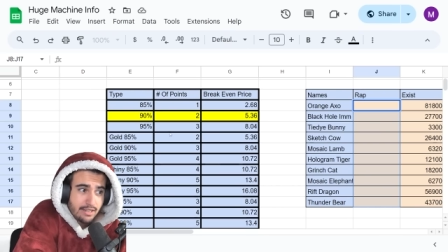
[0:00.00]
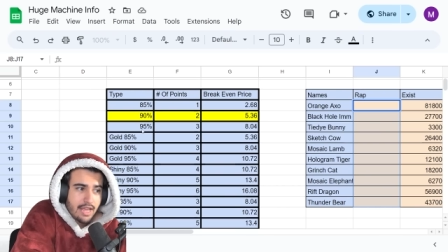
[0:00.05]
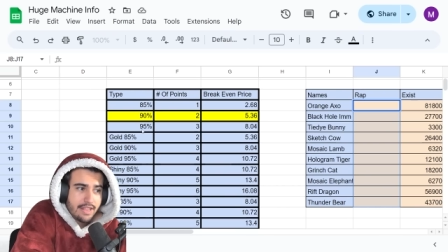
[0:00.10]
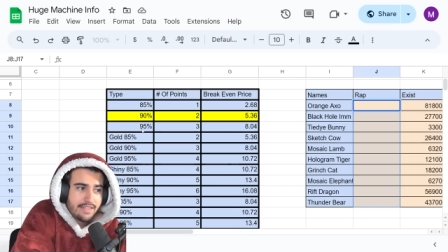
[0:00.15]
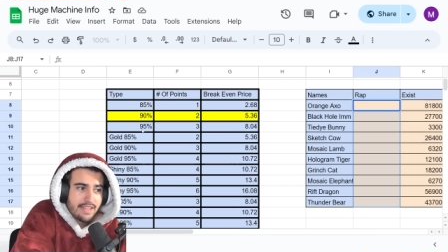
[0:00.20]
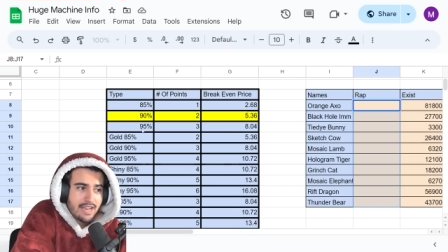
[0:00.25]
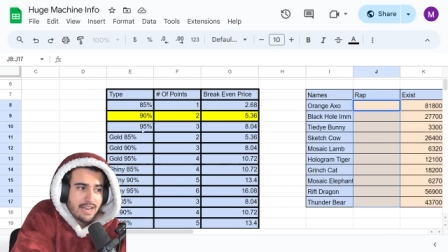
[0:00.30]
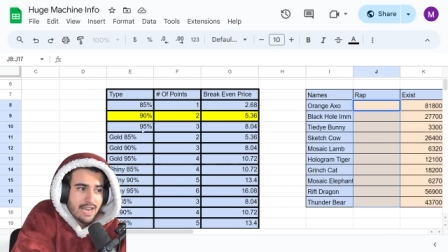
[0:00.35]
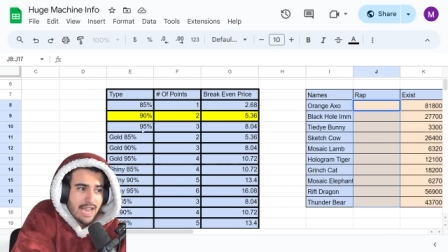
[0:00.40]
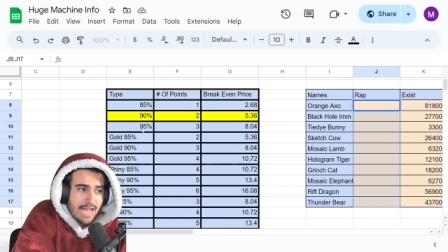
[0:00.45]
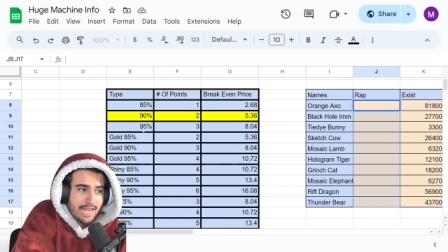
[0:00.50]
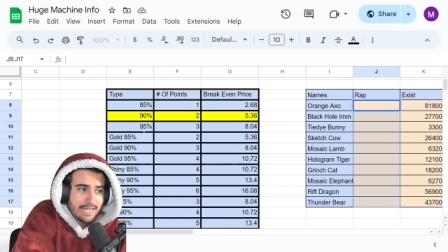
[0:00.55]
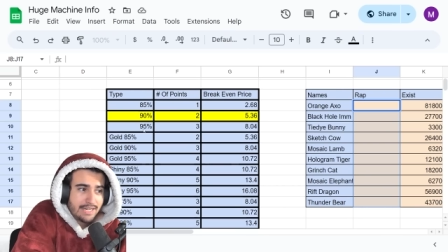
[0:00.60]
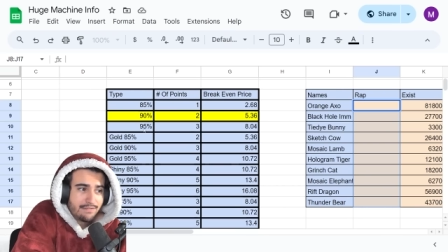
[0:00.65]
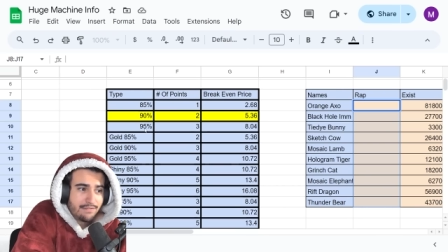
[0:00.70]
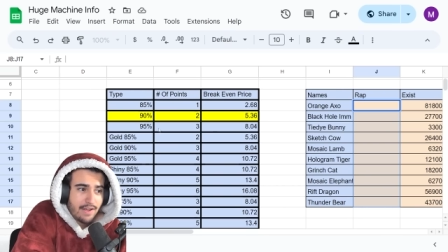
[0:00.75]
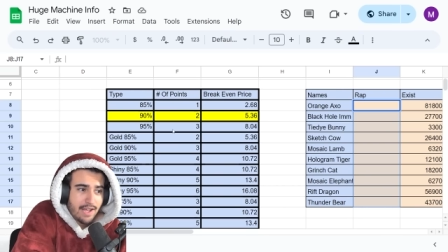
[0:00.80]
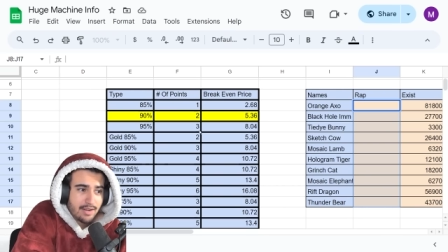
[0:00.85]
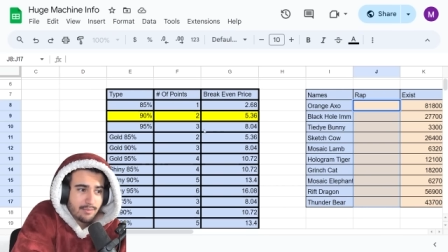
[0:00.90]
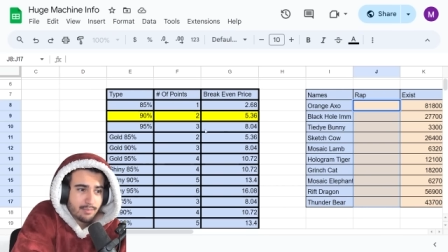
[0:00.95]
And then
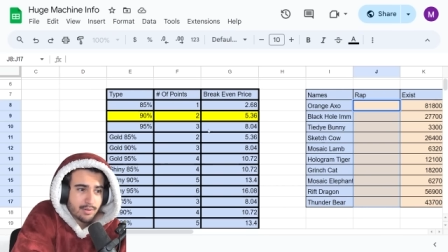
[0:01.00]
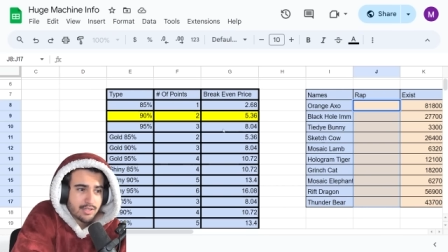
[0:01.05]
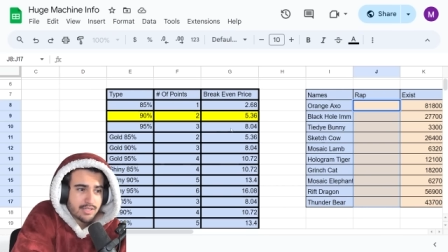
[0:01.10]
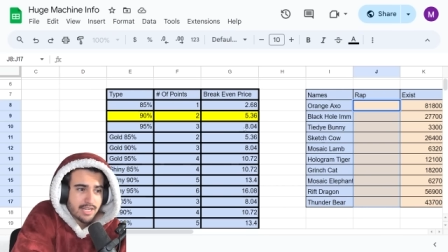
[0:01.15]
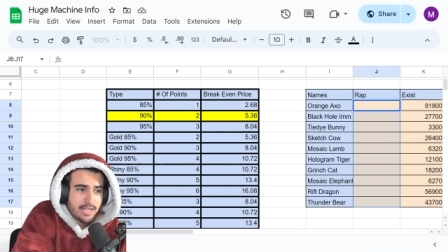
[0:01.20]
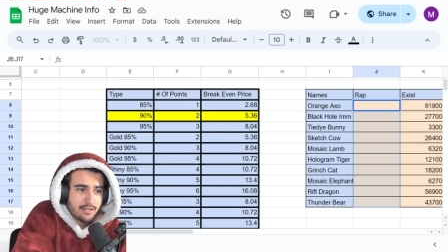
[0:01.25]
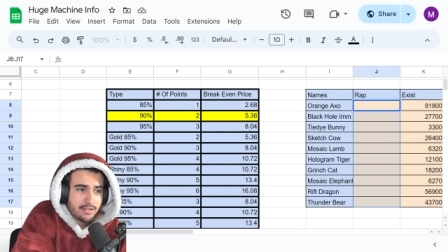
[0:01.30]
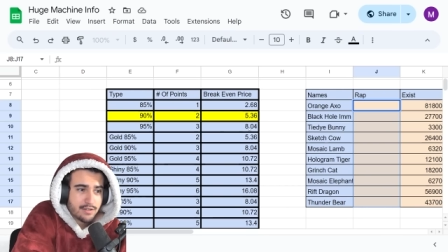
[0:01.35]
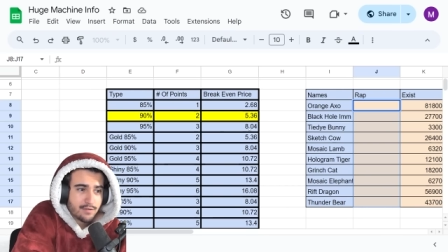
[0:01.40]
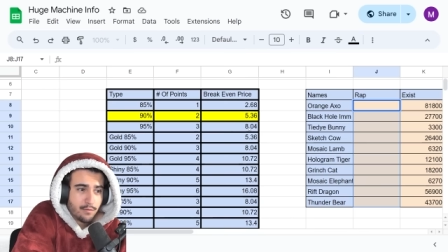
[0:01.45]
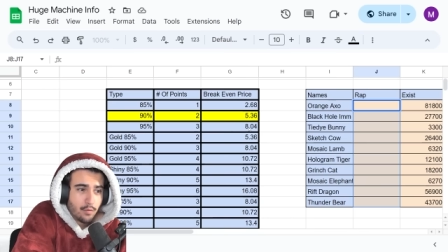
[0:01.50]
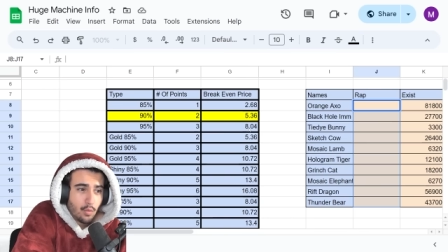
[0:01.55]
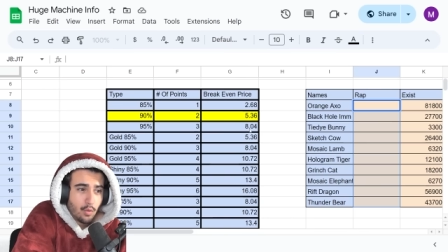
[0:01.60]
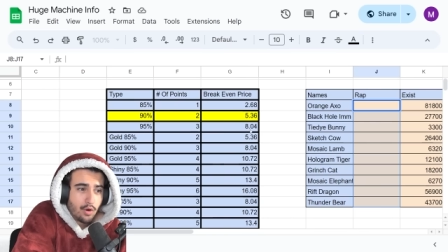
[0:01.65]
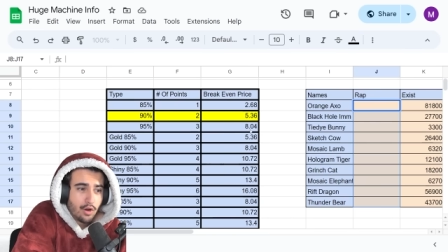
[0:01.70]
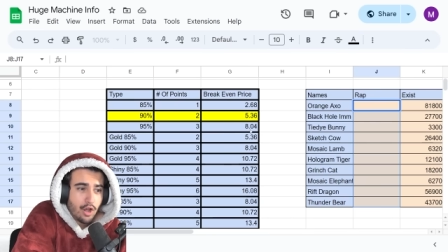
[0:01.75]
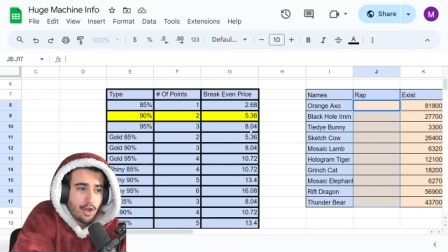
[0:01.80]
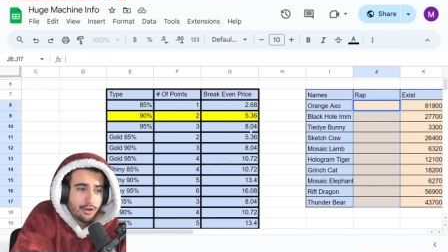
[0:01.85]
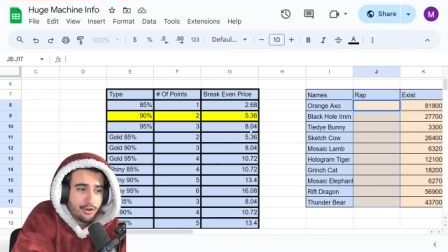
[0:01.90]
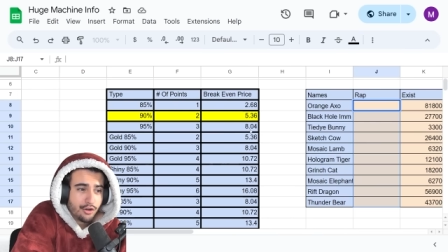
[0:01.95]
95%ers
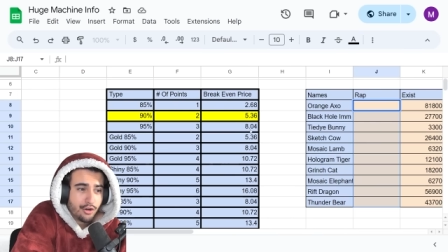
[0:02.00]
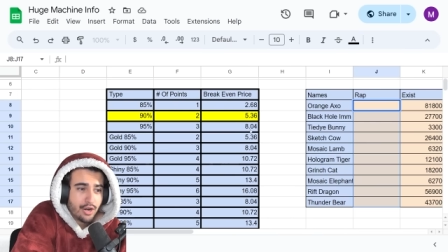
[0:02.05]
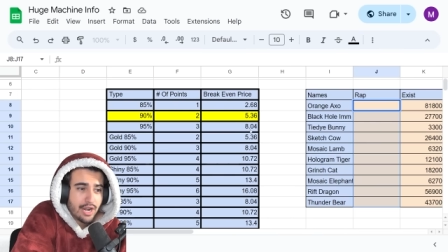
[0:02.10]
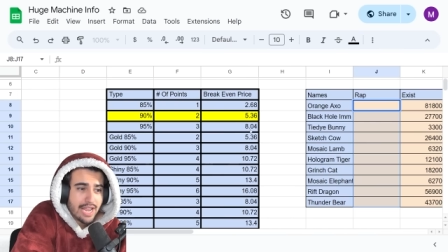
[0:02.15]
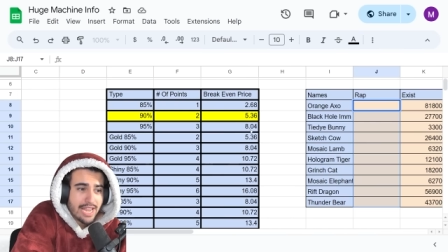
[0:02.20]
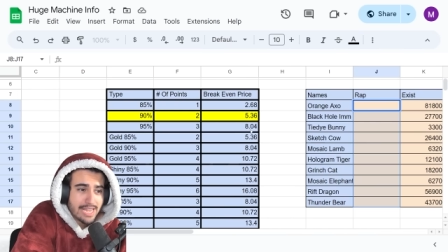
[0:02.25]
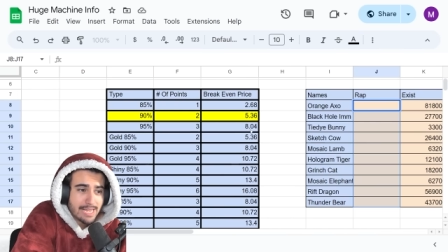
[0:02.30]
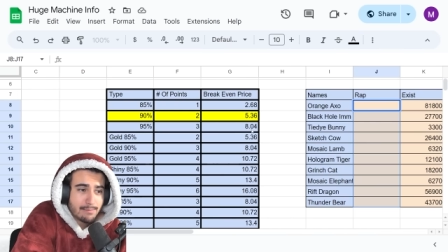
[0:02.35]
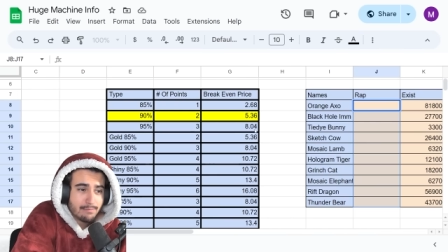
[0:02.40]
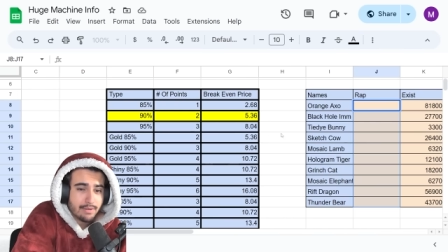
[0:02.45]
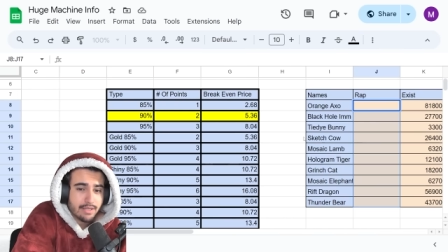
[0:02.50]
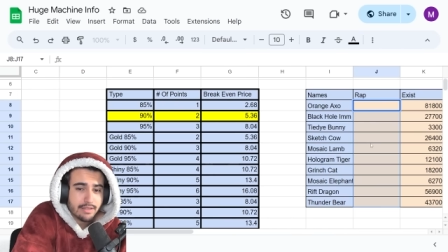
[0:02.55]
for under 8